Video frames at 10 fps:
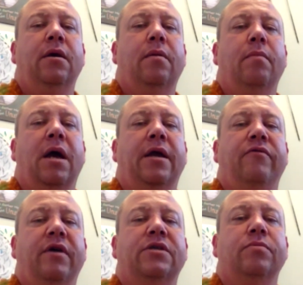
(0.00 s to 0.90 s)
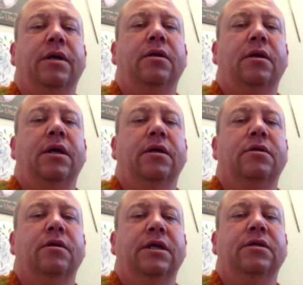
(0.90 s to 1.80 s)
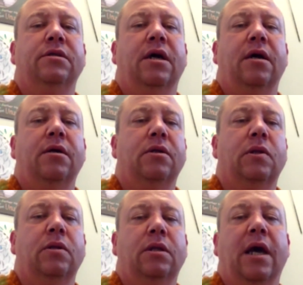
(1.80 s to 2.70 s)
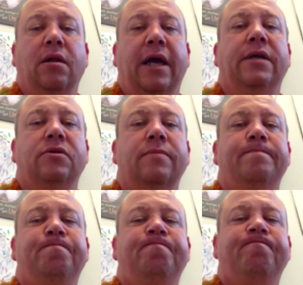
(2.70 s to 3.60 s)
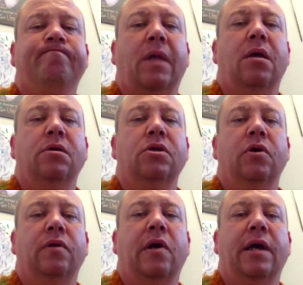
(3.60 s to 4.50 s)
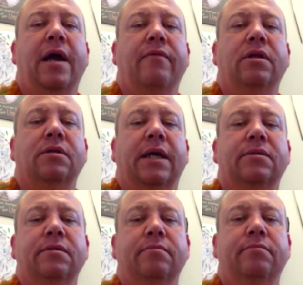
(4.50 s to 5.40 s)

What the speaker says: investment into these LAs. So there you have it. Thanks.